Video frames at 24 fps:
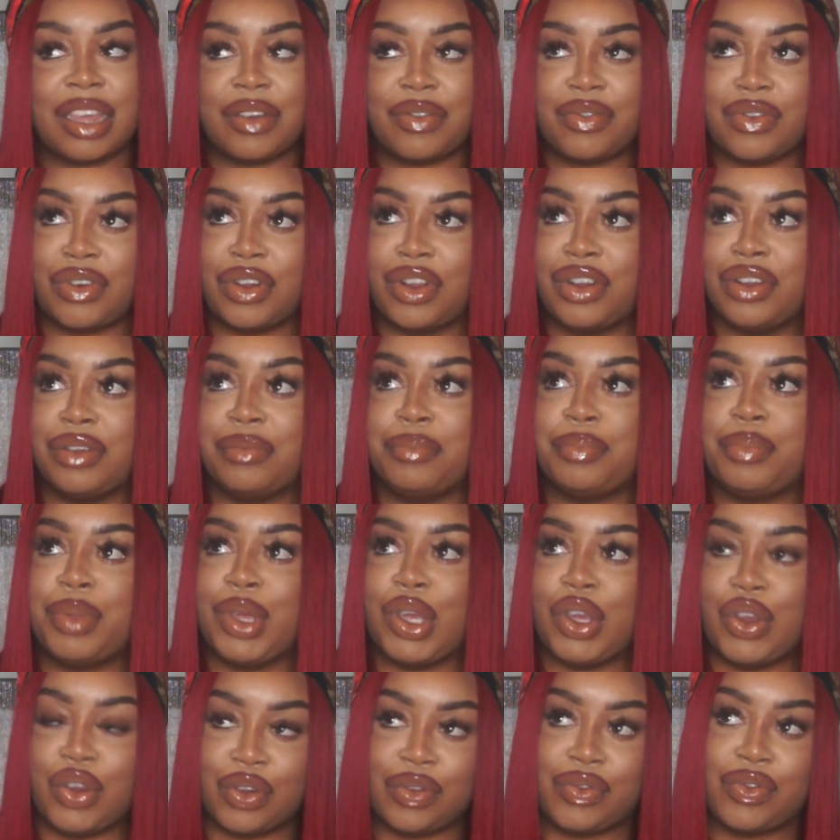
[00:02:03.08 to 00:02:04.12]
different
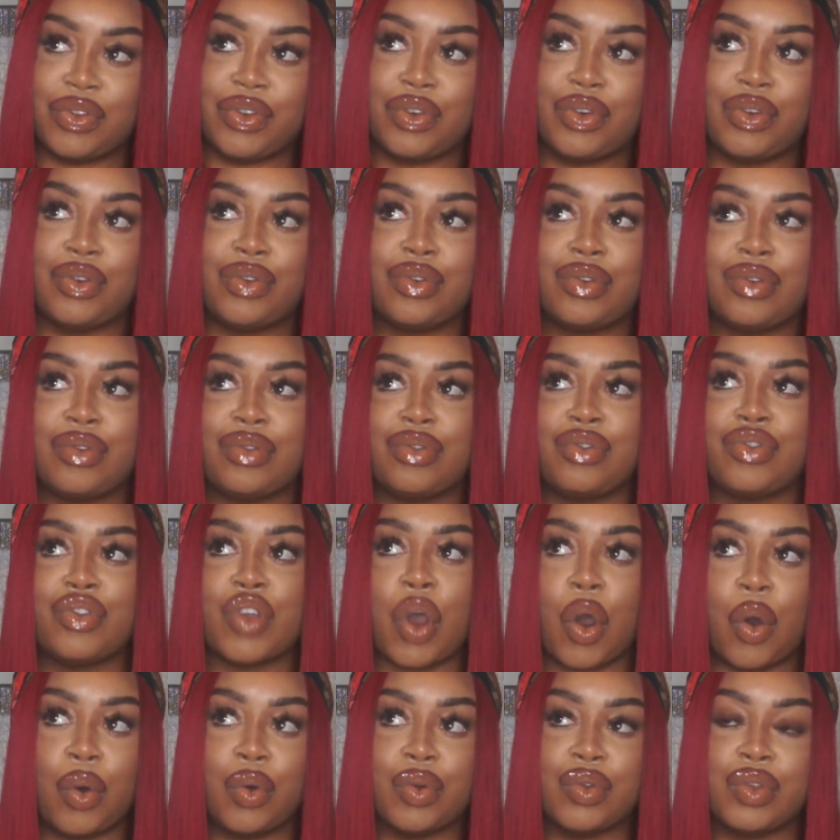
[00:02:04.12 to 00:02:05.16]
beautiful
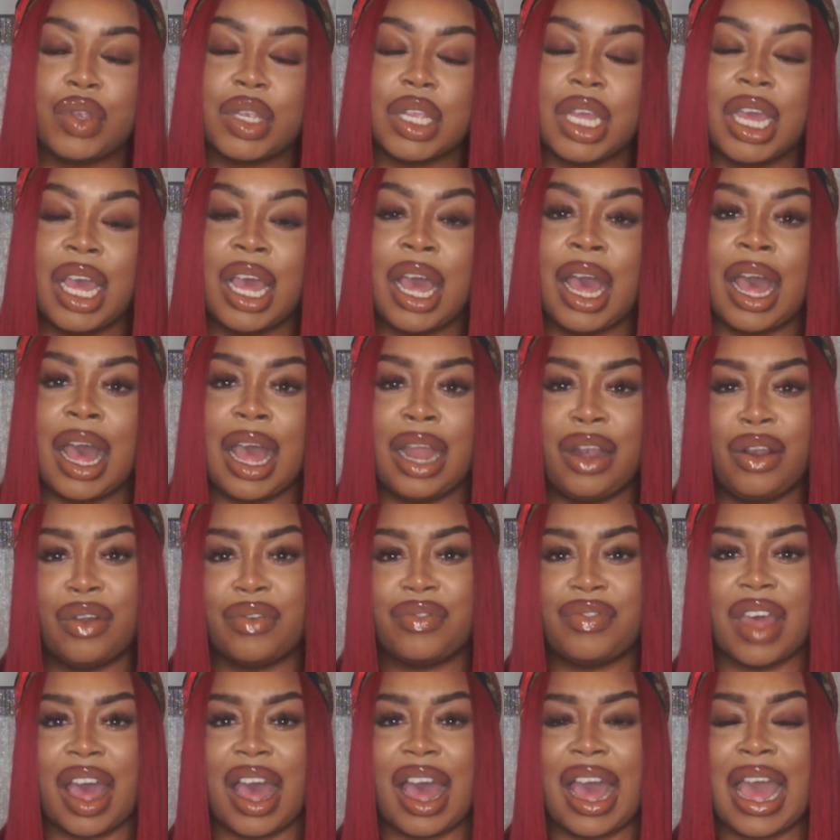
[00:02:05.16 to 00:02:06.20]
souls. I
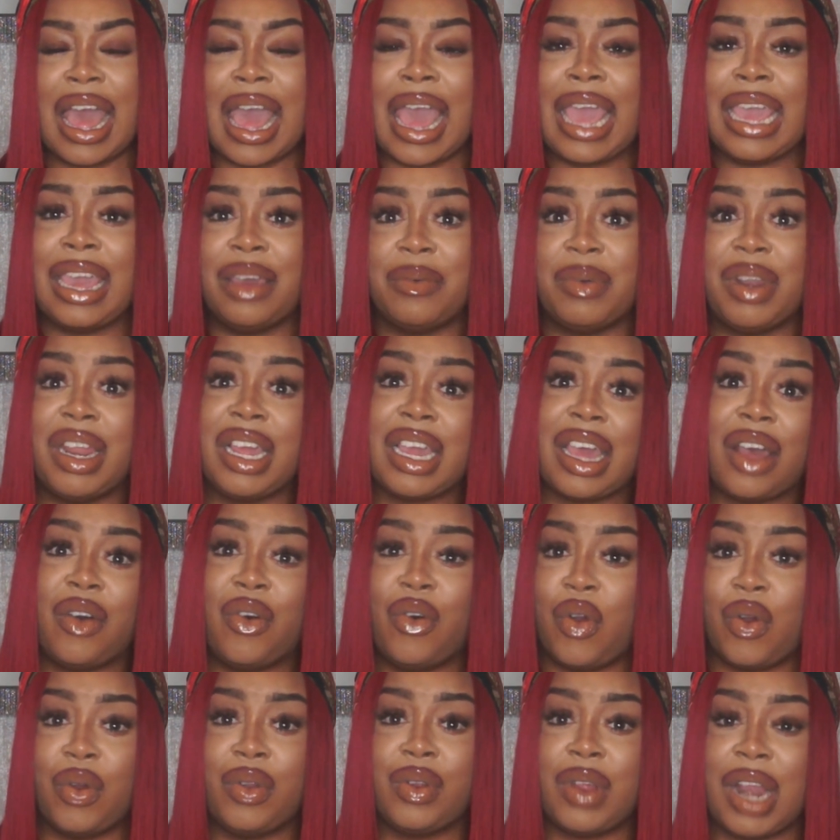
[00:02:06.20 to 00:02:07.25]
love that. I hate it when I get
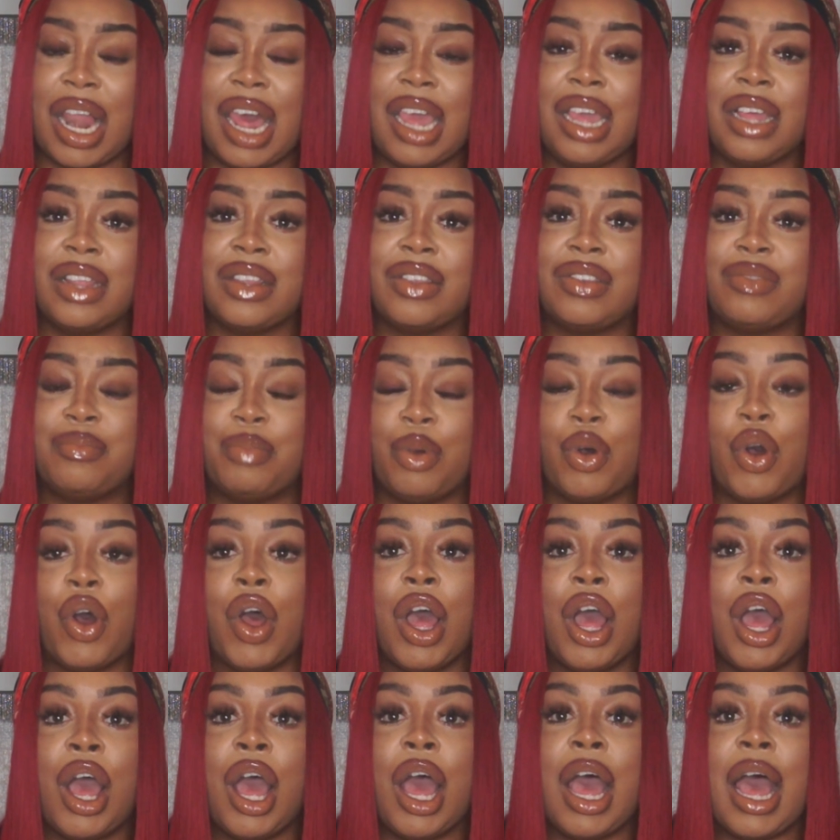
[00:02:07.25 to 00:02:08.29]
awkward clients, but
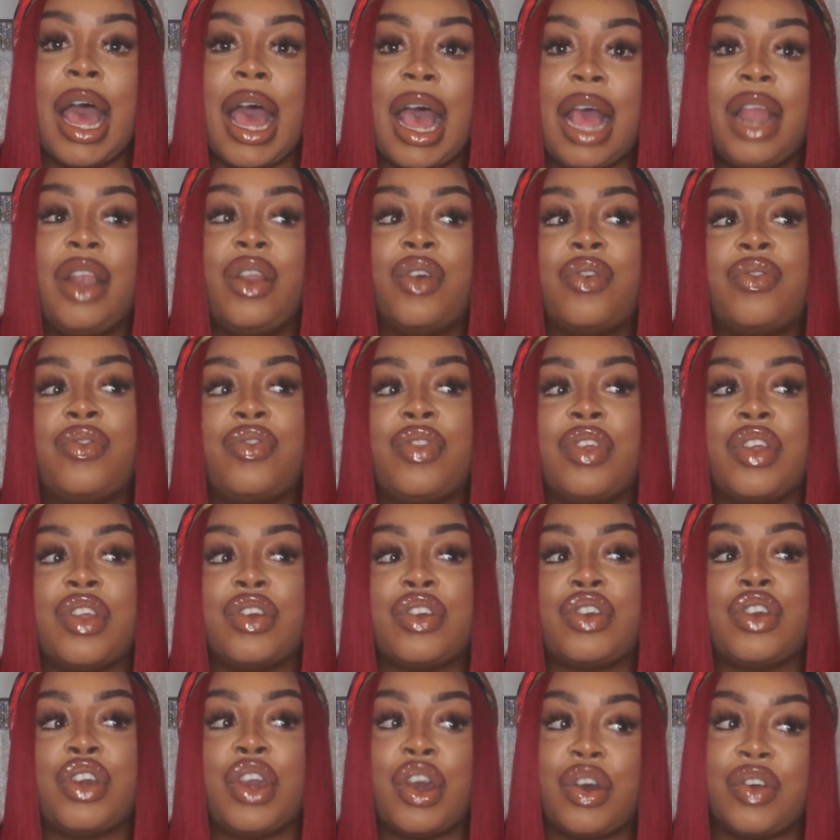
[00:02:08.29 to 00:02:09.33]
I love
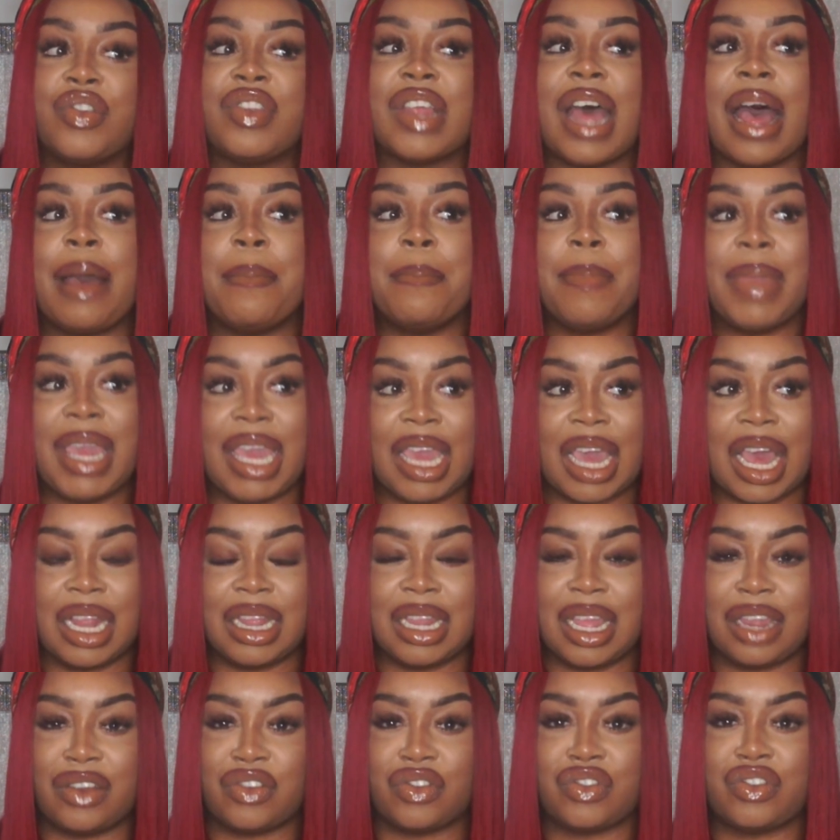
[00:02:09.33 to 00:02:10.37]
the girls that I meet
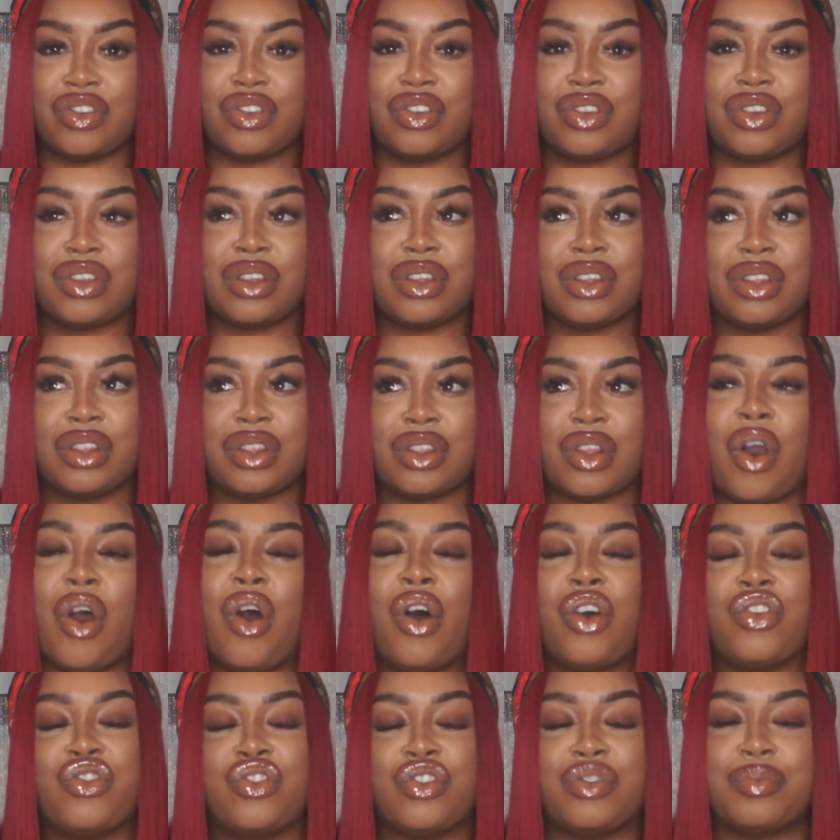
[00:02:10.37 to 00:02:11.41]
and they're just, the
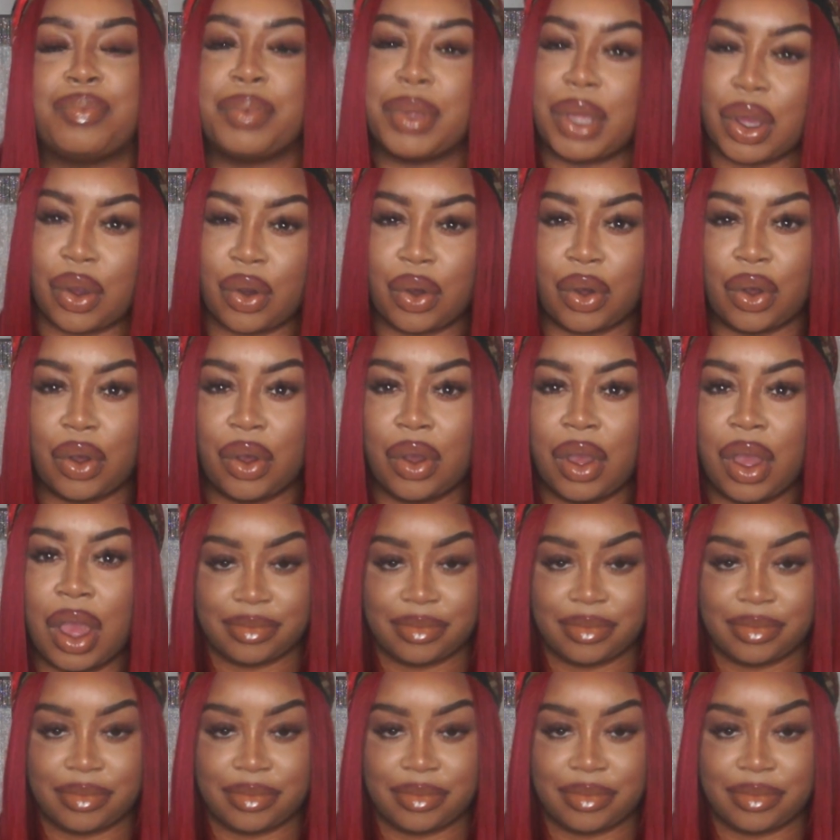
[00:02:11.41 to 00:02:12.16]
heart's just pure.